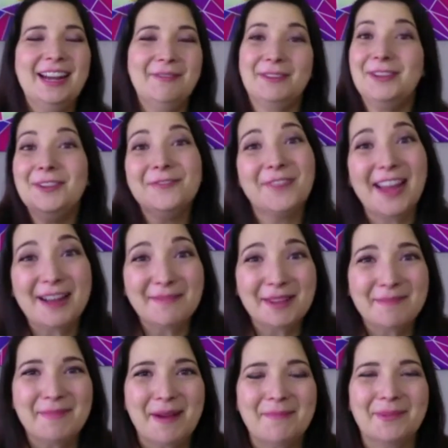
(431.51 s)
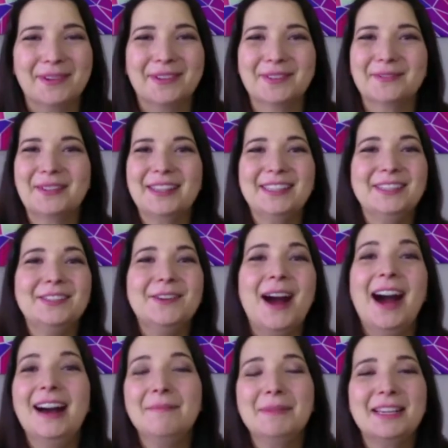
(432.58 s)
with new family members, with new
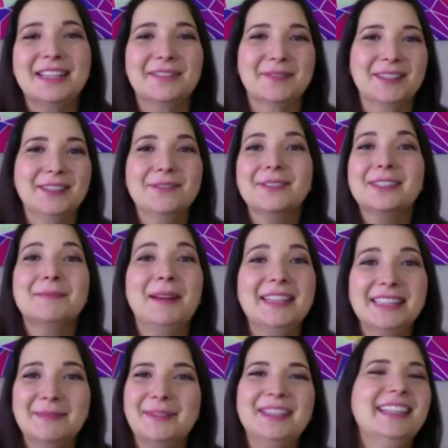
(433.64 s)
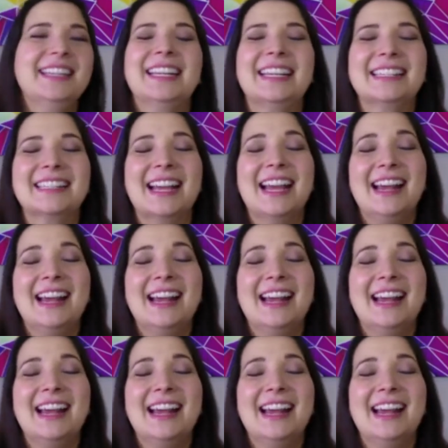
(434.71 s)
hobbies, with new responsibilities.